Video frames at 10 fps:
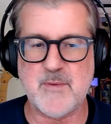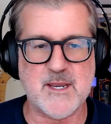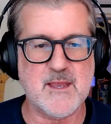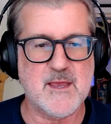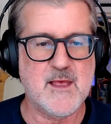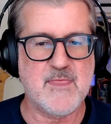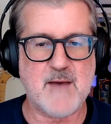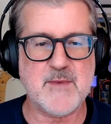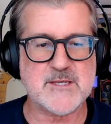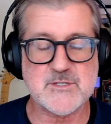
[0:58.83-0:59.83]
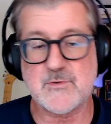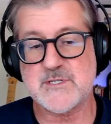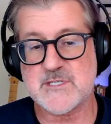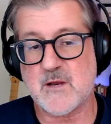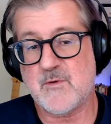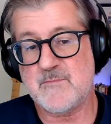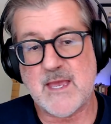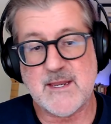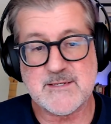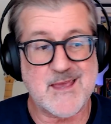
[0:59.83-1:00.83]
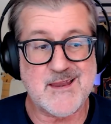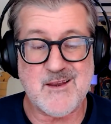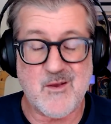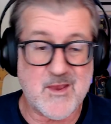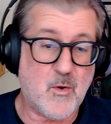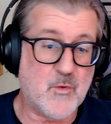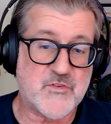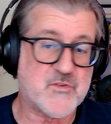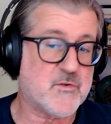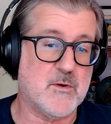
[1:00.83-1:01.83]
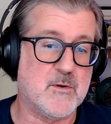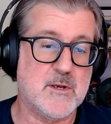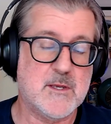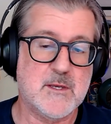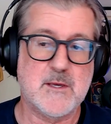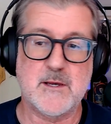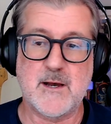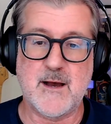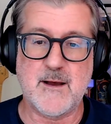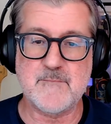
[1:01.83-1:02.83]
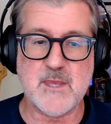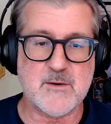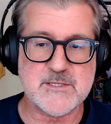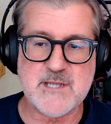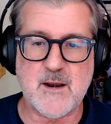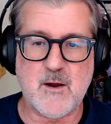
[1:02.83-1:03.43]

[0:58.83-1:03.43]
but that message really stuck with me, and it holds true. It's not